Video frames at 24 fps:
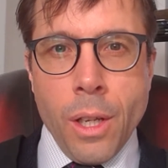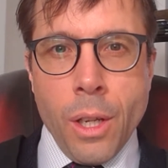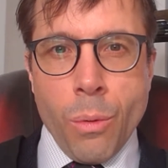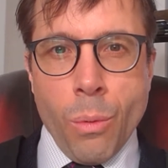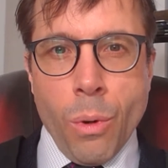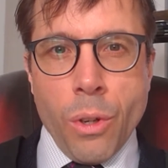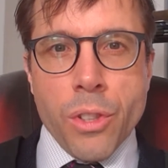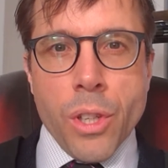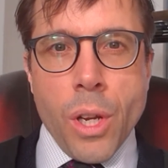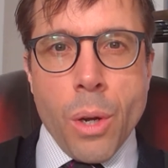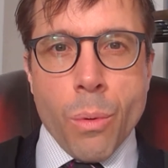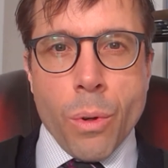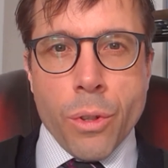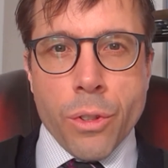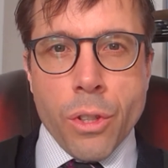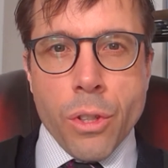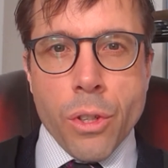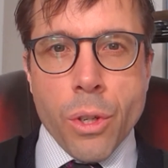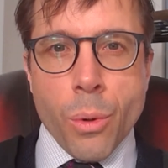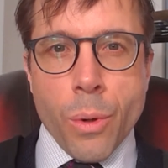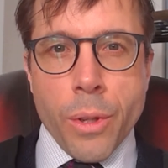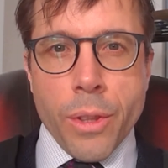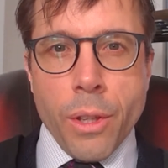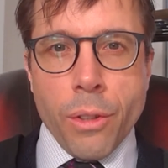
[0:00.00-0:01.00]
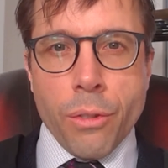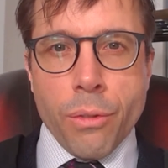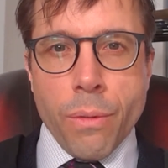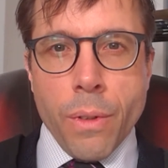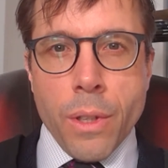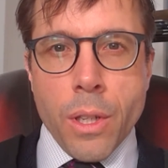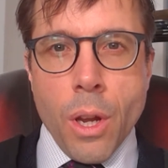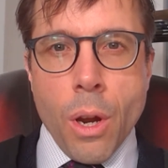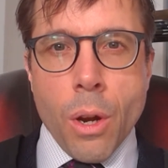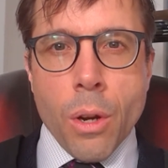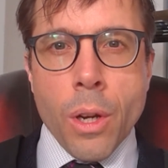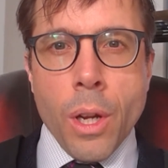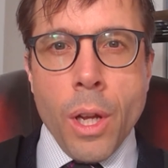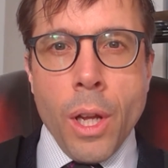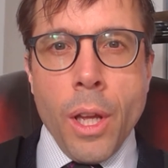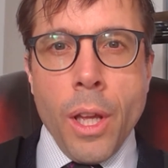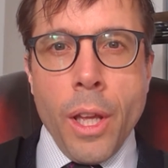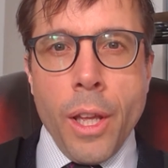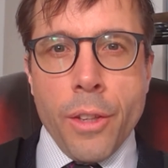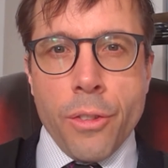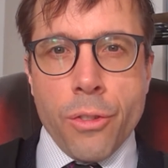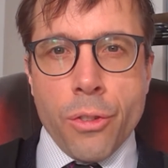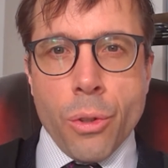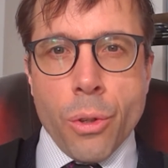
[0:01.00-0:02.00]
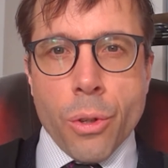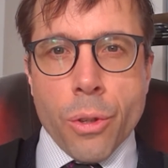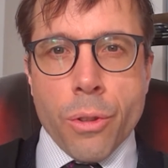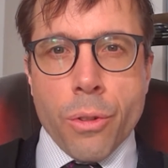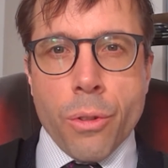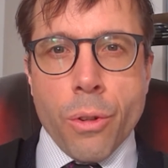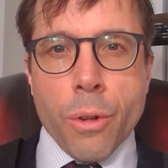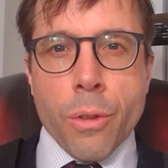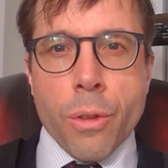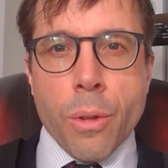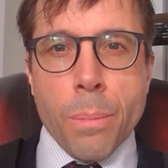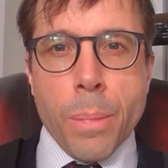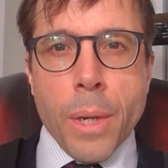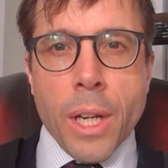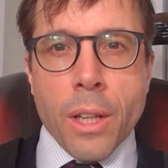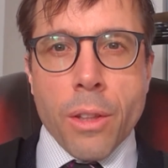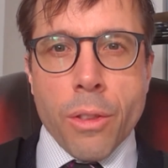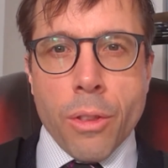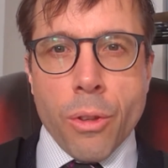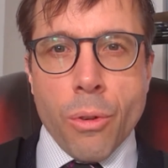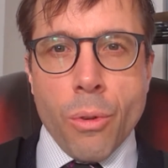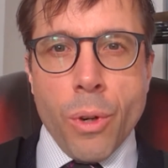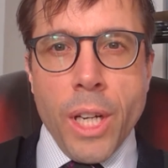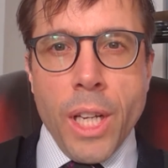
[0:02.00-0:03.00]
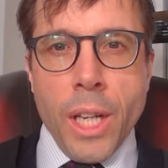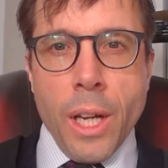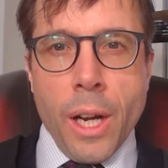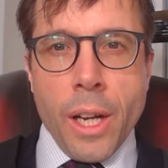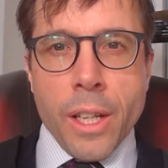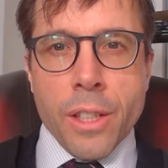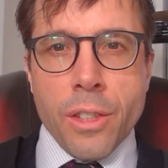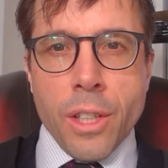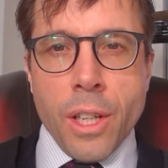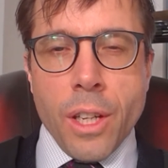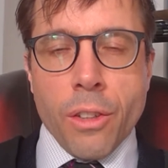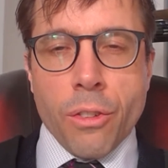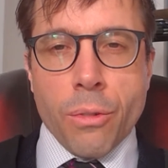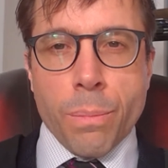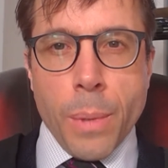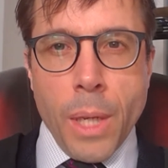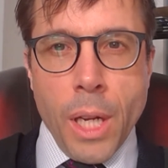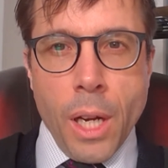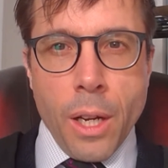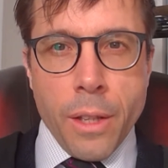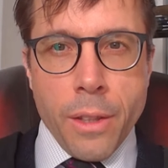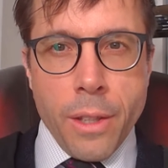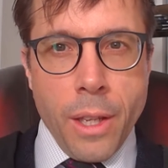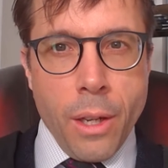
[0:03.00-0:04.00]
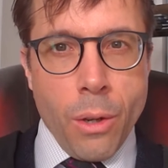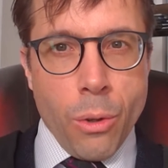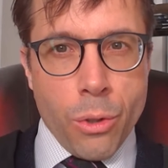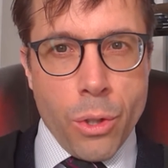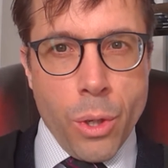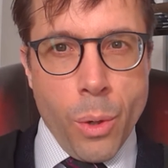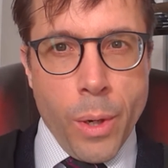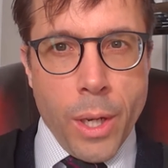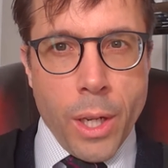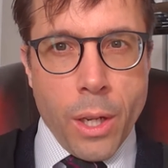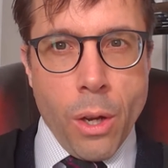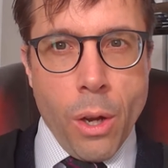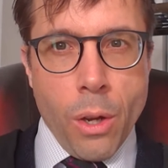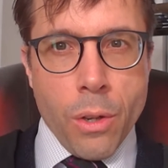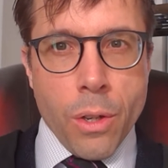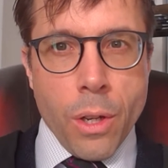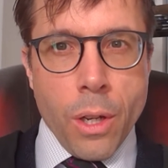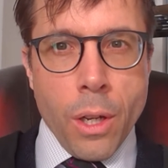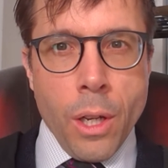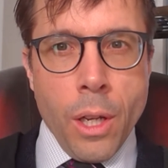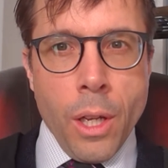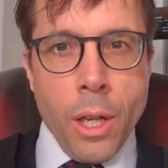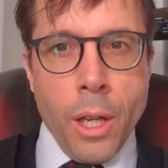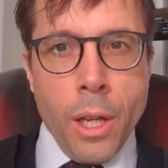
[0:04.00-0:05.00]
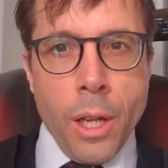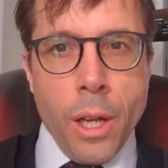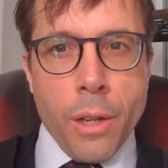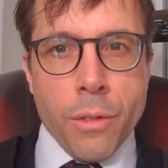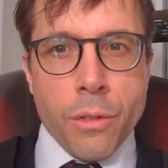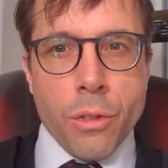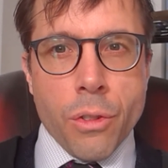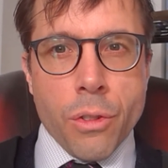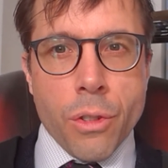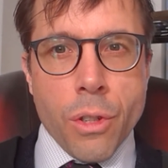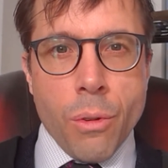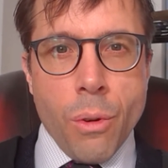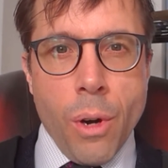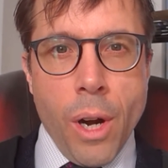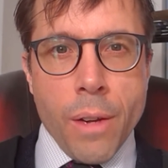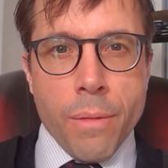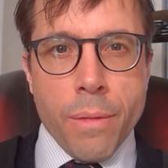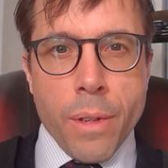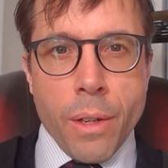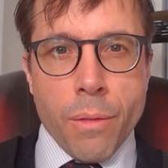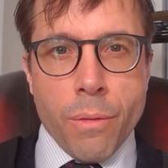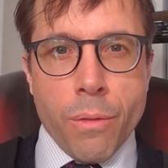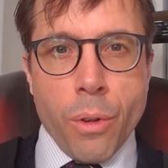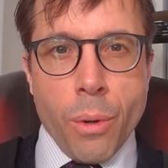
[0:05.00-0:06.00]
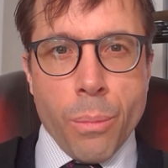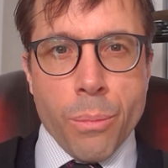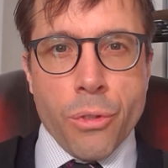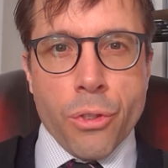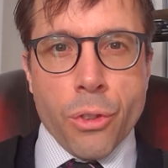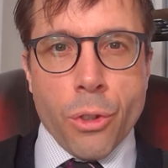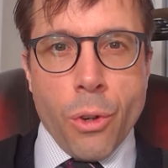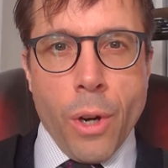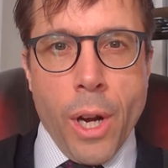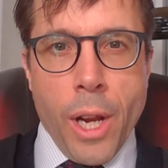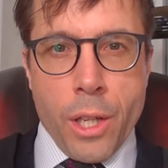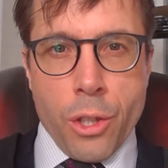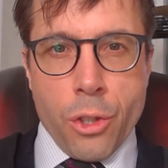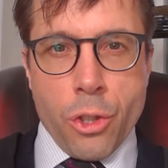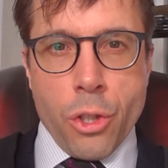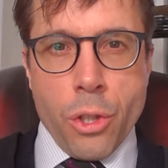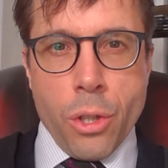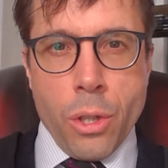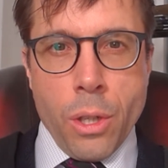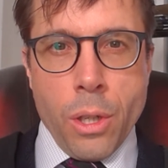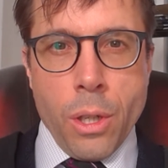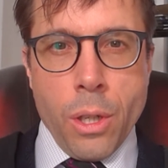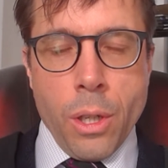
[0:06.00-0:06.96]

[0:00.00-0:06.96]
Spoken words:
What I want to do in this video is talk through the big three ideas behind the autoencoder and derive it from scratch.